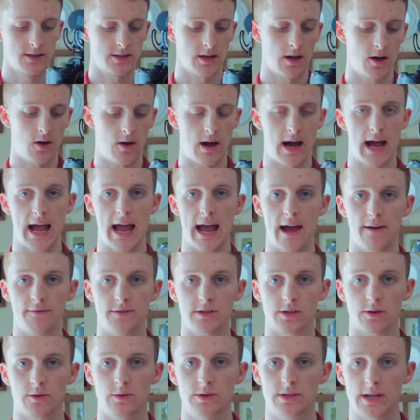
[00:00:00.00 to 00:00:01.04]
So I have
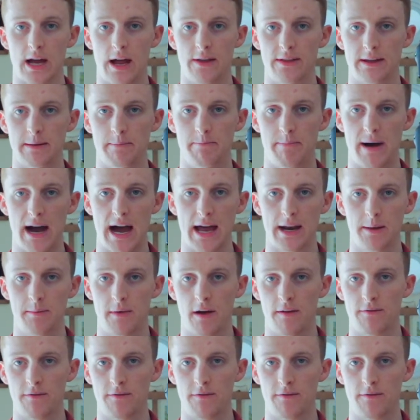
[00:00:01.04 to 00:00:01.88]
screws on the bottom